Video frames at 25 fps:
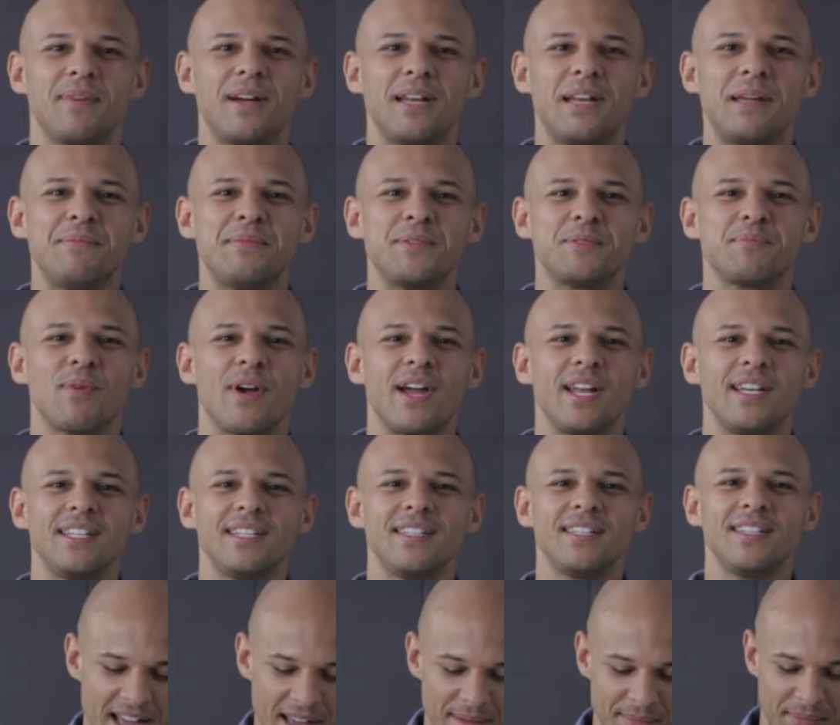My name is
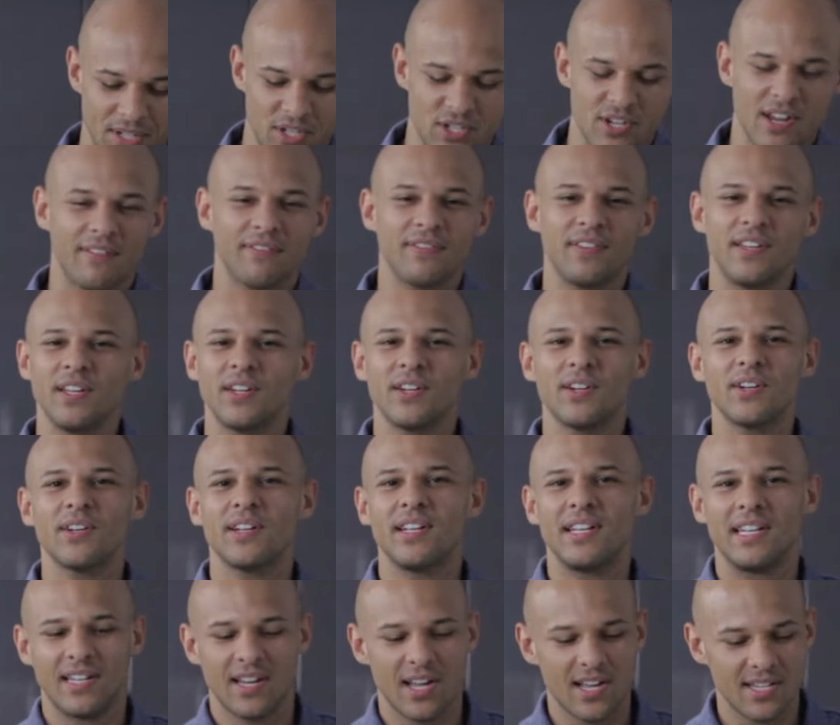Brandon. I'm a chef here
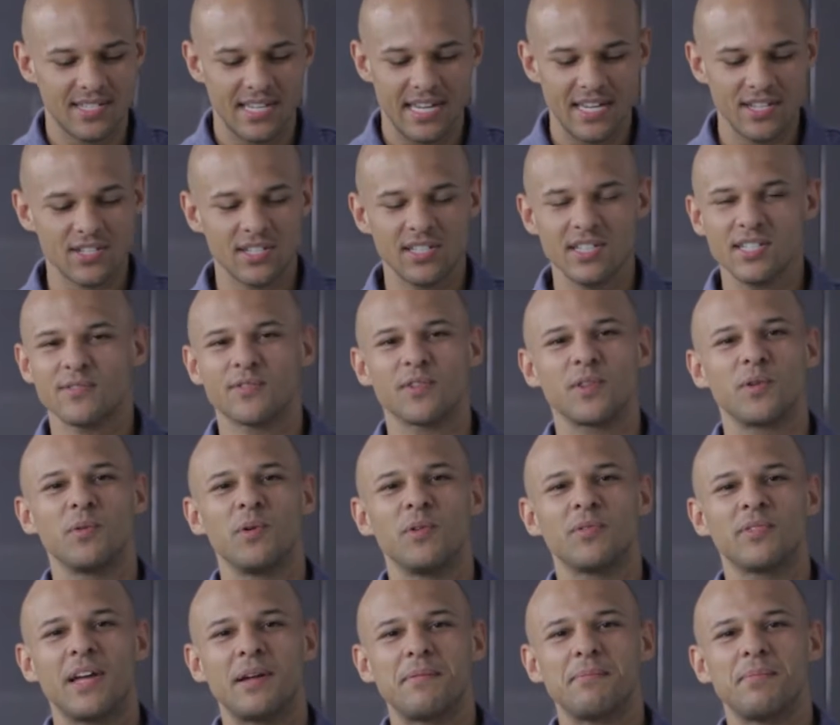in Los Angeles for the
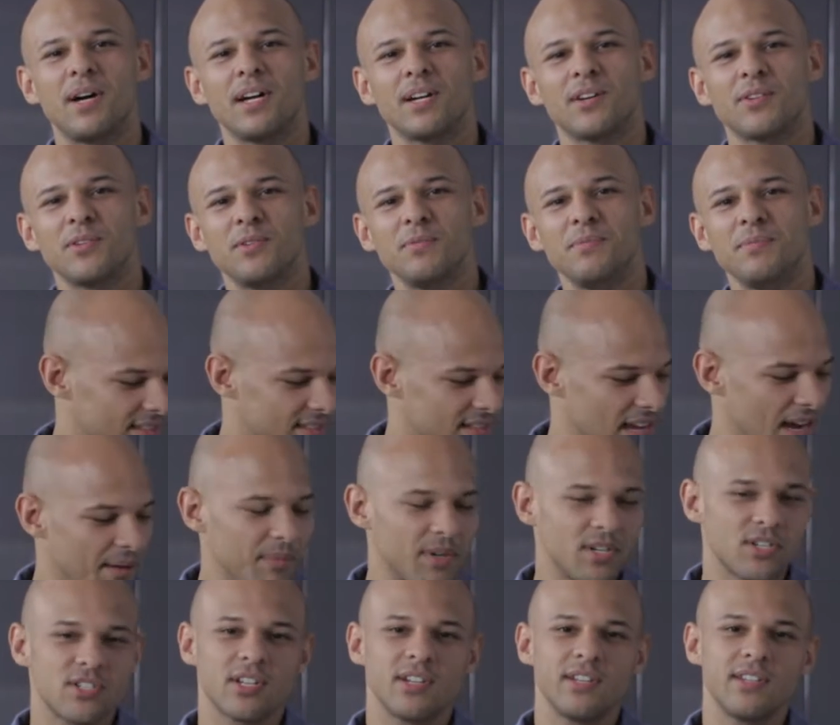Wolfgang Puck Group. I'm
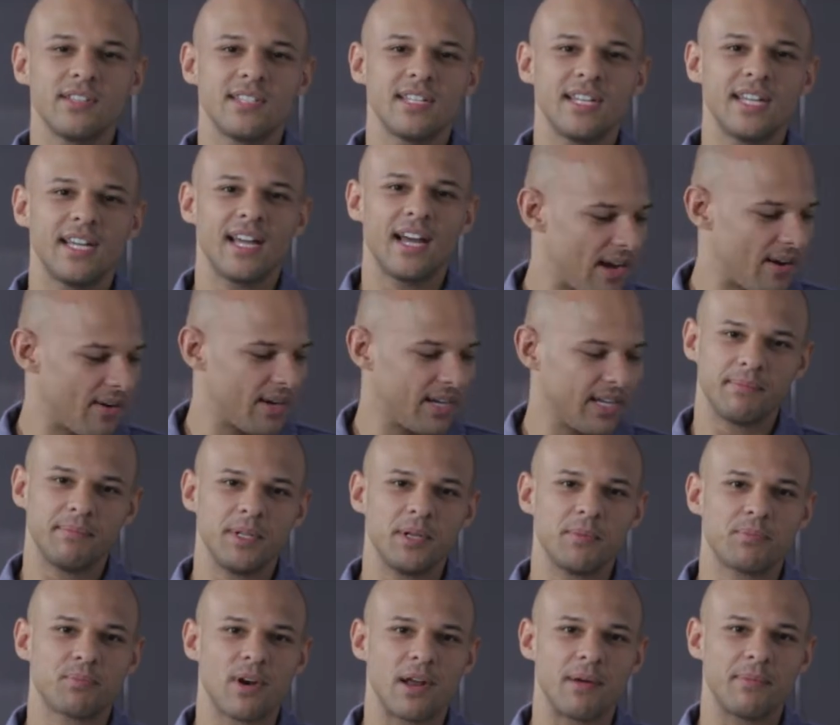going to show you today how I
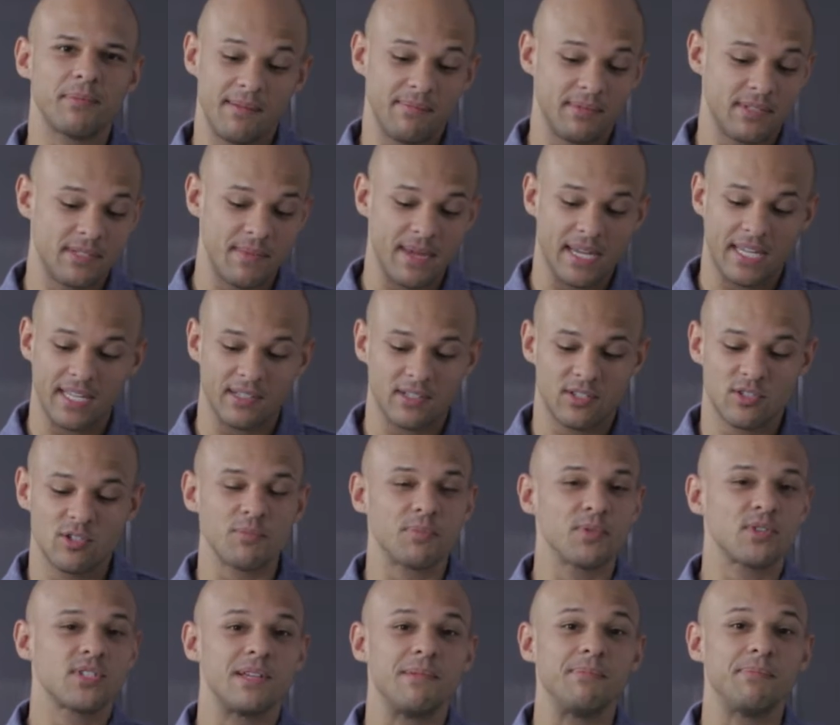meal prep and to make it
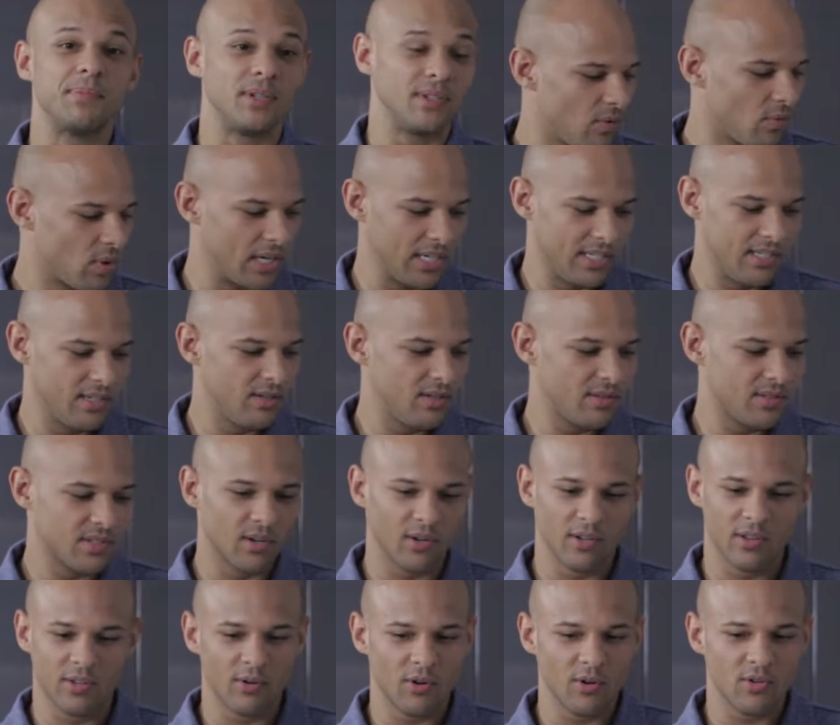super simple. What I do is go
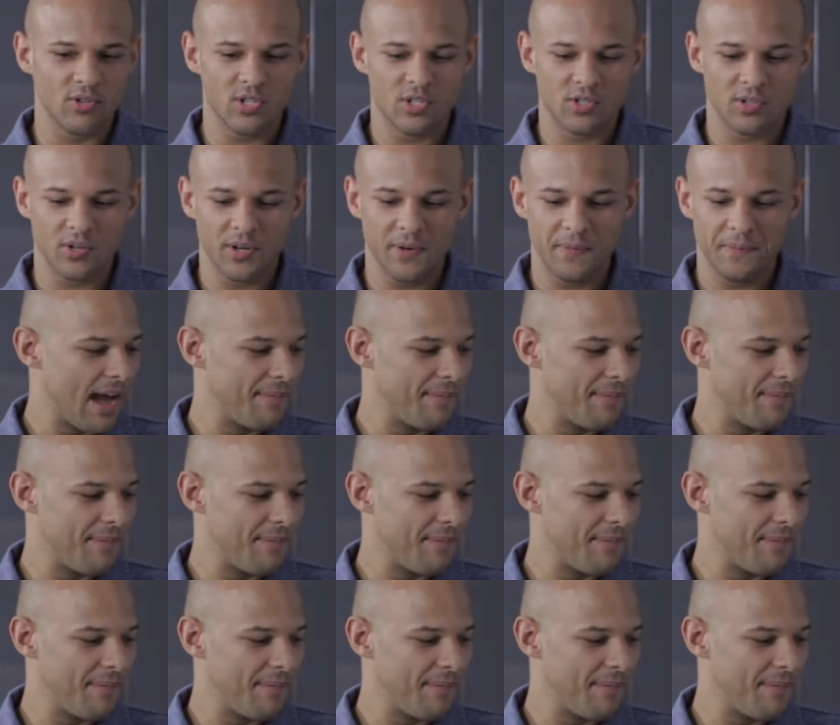to the grocery store.